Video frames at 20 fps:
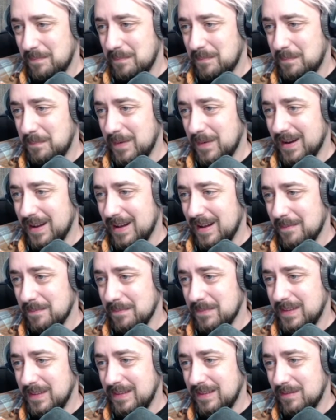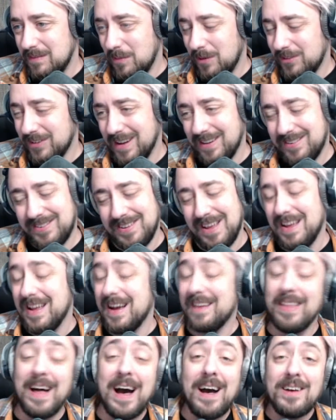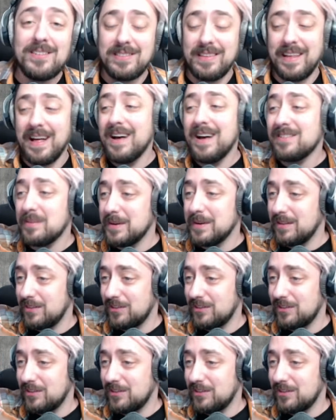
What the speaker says: But what was I gonna say? Yeah, last time I did the